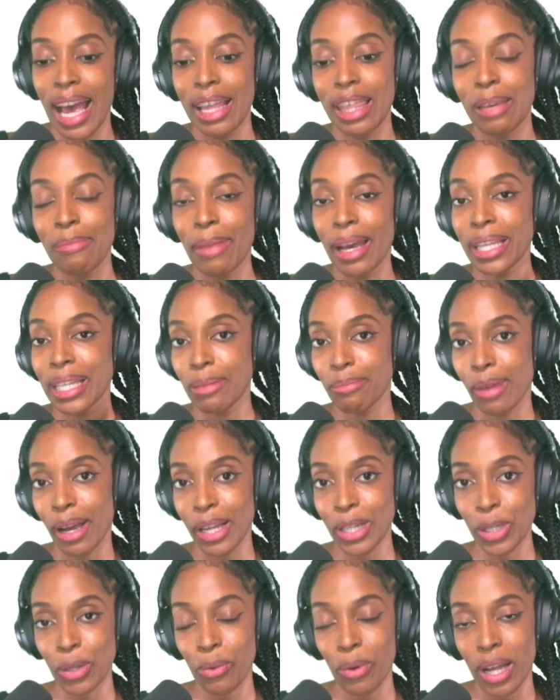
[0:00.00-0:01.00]
The
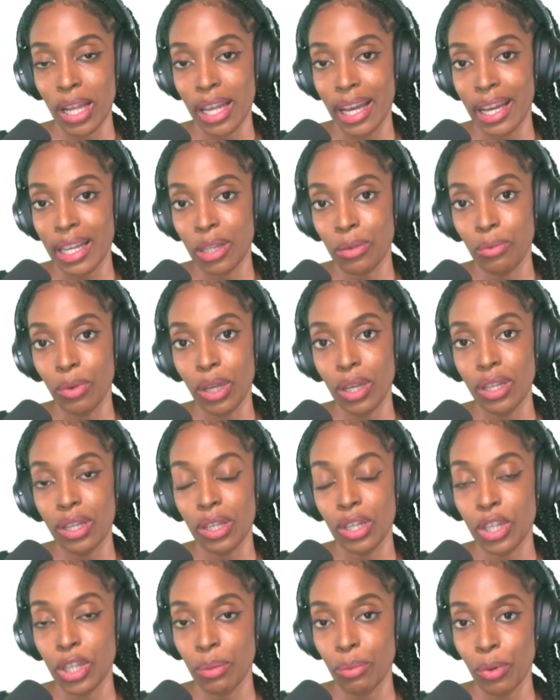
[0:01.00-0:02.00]
MetaMask wallet
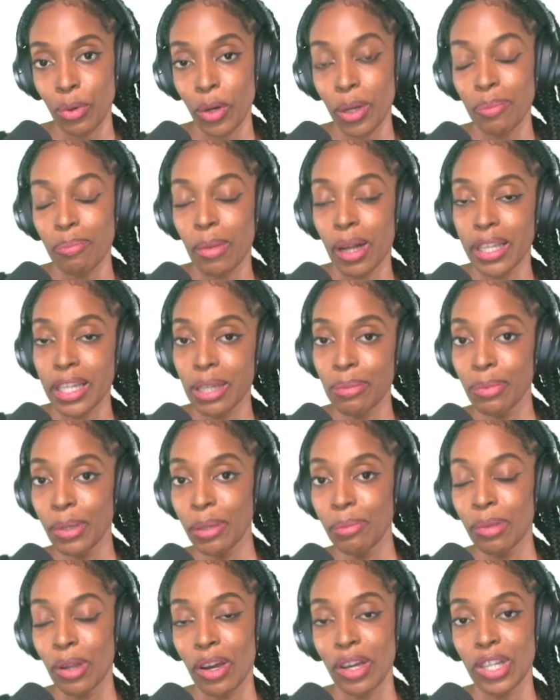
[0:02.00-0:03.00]
would support
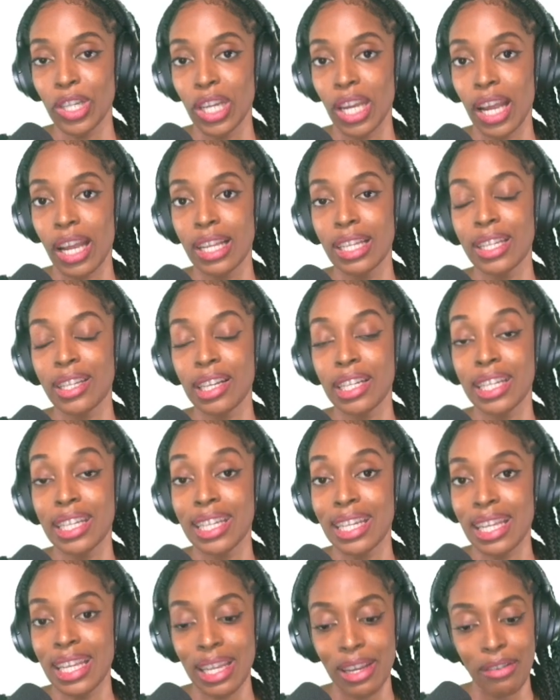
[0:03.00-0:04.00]
multiple blockchains such as
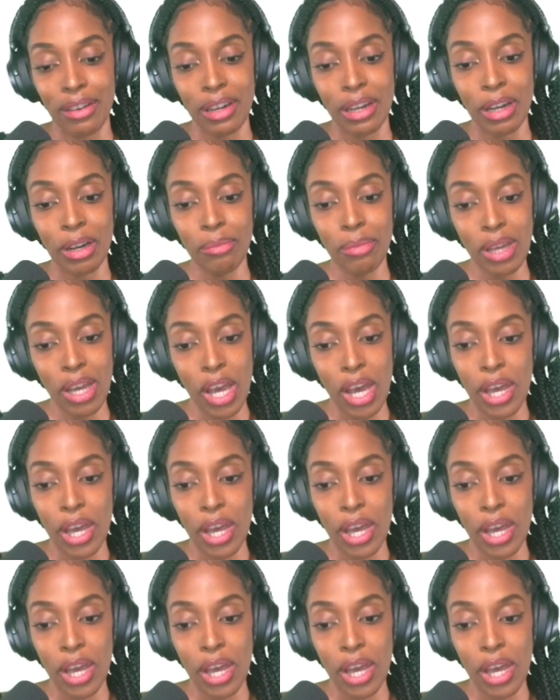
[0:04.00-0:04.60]
Ethereum.